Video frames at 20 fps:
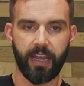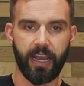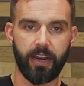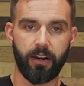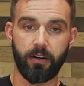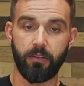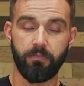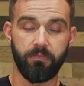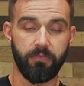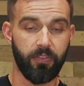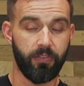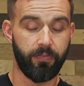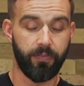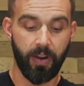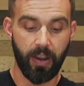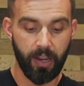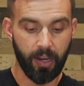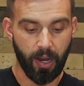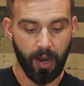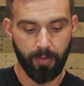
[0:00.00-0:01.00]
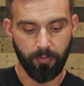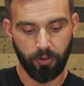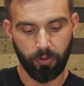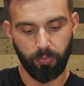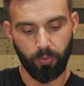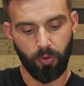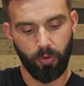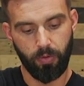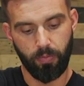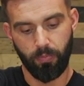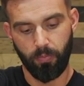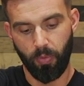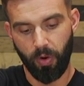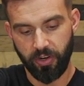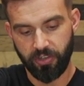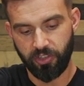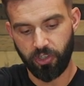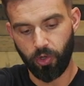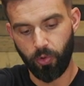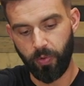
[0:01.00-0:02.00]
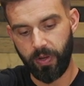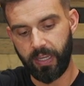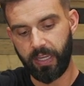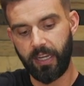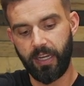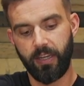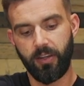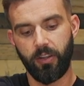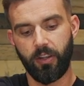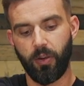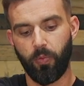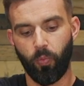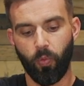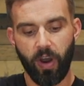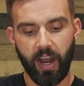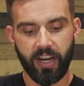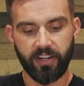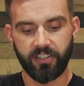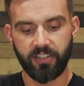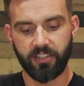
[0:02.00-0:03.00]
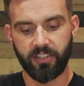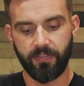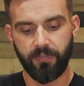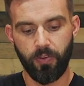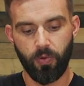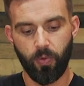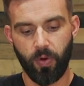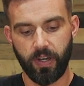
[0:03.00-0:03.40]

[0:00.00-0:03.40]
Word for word: liner. It's very comfortable, moisture wicking. You can wash this if you